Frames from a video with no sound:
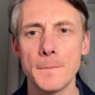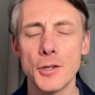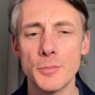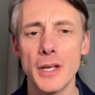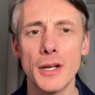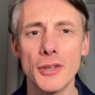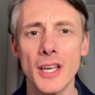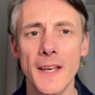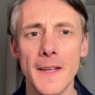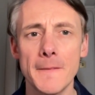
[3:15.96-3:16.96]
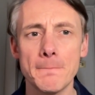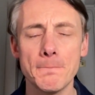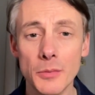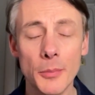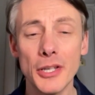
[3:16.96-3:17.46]
just being okay
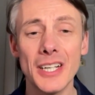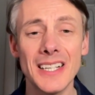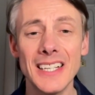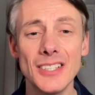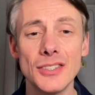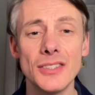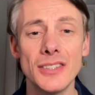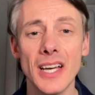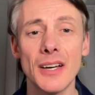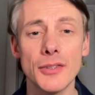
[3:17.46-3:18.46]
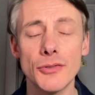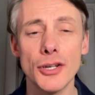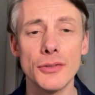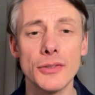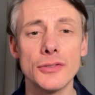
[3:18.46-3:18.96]
is probably going to lead down the
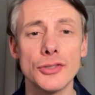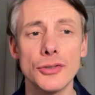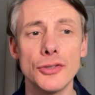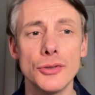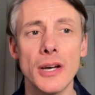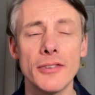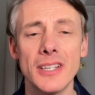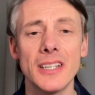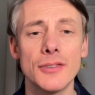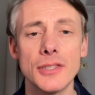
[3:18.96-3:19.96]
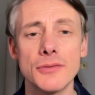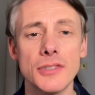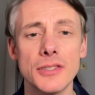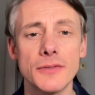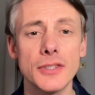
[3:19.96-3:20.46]
road to you having an increased
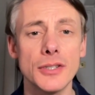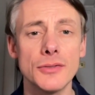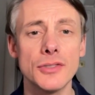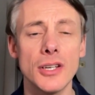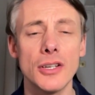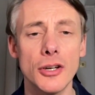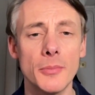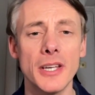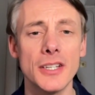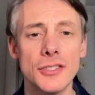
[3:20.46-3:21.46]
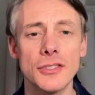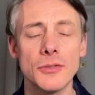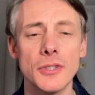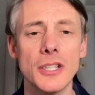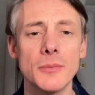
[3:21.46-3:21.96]
risk for those complications
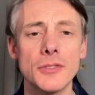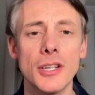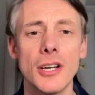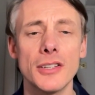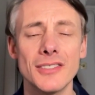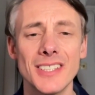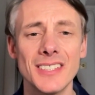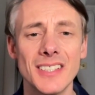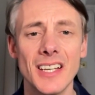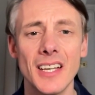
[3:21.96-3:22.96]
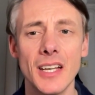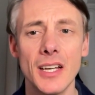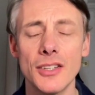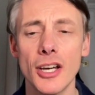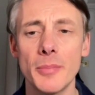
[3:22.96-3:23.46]
when it comes to heart disease,
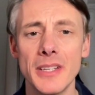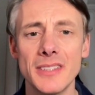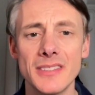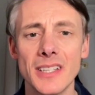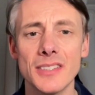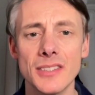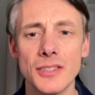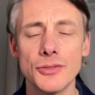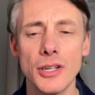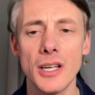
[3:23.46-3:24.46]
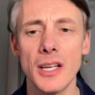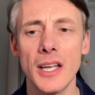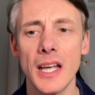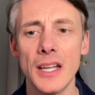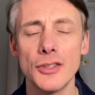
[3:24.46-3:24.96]
diabetes, etc.
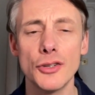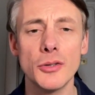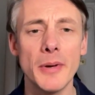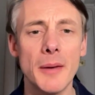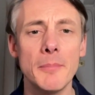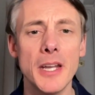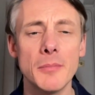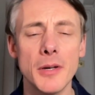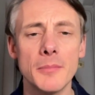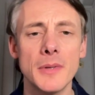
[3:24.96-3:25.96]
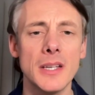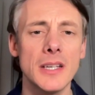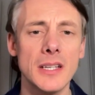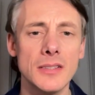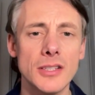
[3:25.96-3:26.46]
And doing the bare minimum
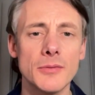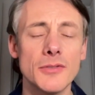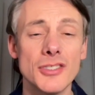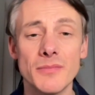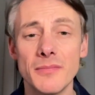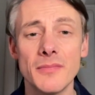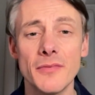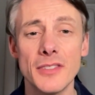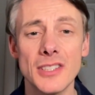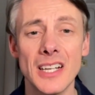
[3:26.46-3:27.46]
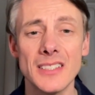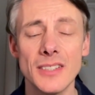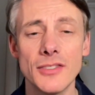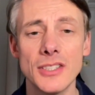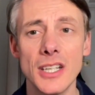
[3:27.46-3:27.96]
in terms of just physical
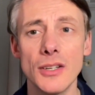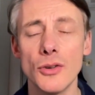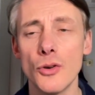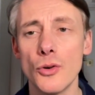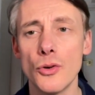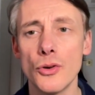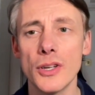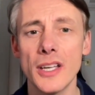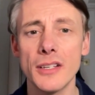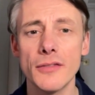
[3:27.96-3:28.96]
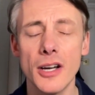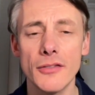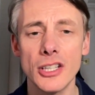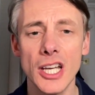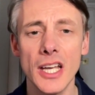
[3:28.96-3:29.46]
activity or getting your 5
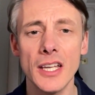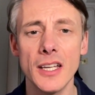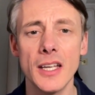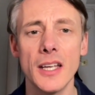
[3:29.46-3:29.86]
a day